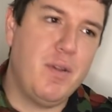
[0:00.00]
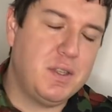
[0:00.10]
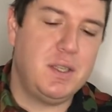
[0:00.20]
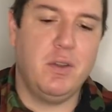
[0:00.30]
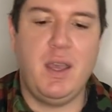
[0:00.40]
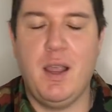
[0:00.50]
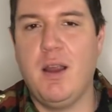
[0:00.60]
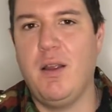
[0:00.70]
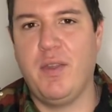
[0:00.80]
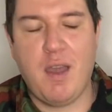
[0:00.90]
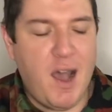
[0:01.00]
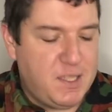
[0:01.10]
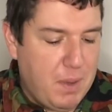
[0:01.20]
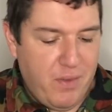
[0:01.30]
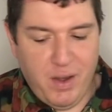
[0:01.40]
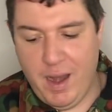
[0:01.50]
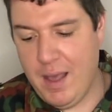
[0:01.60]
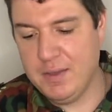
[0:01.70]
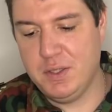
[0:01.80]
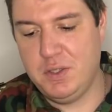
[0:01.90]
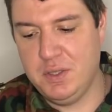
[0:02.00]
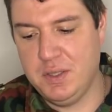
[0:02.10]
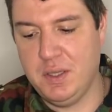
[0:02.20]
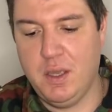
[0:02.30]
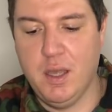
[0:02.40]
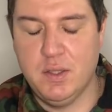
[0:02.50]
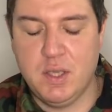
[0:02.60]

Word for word: They're still here. The cost benefit analysis just isn't good.